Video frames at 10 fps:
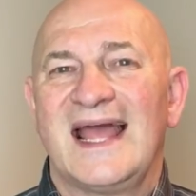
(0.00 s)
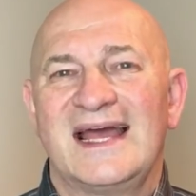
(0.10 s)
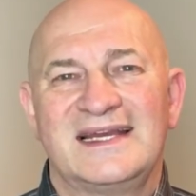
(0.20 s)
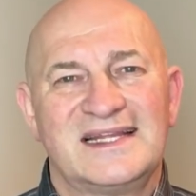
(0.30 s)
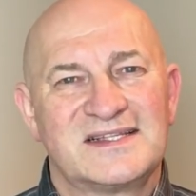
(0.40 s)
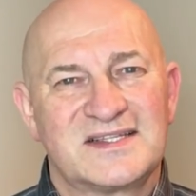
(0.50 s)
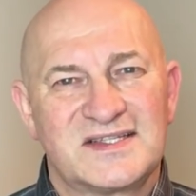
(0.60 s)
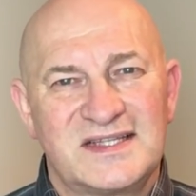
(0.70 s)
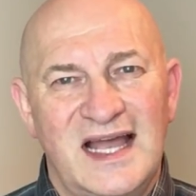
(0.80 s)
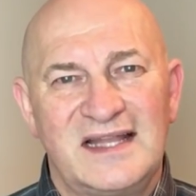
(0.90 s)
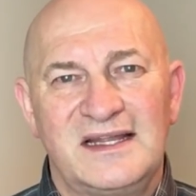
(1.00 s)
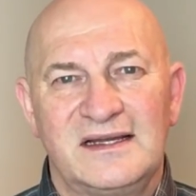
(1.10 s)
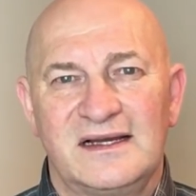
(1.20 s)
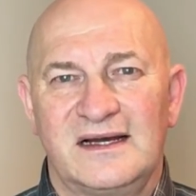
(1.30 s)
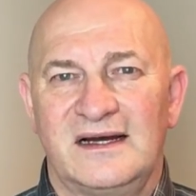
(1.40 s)
And
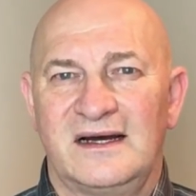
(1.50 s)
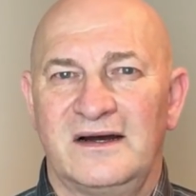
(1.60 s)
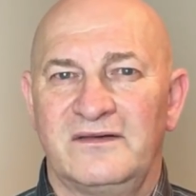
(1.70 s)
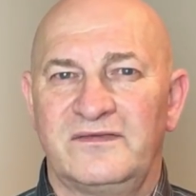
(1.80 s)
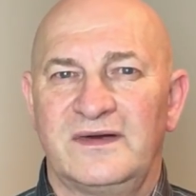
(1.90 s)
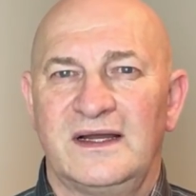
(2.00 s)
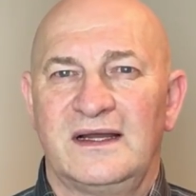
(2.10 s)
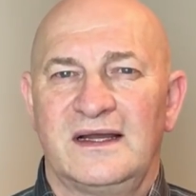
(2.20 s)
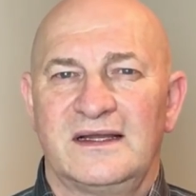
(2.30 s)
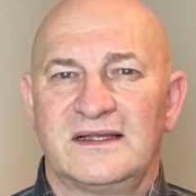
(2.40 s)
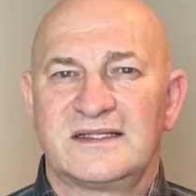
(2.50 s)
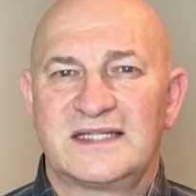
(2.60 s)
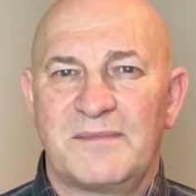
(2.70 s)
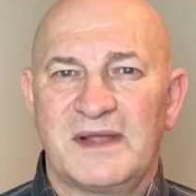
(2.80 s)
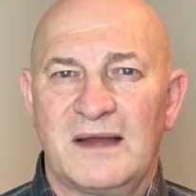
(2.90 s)
instead of
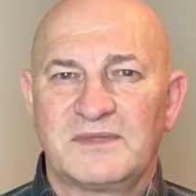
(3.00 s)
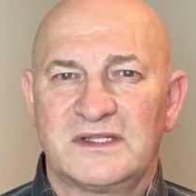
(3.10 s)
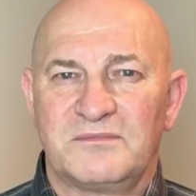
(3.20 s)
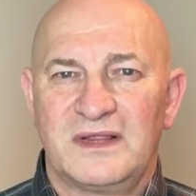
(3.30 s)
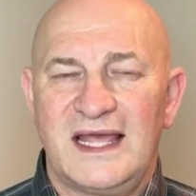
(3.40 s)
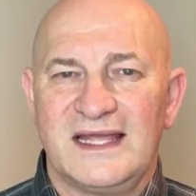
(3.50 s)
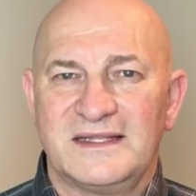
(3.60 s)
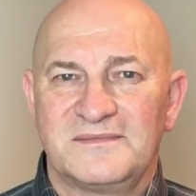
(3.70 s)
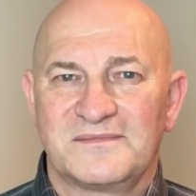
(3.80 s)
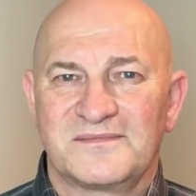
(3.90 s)
stepping up to the plate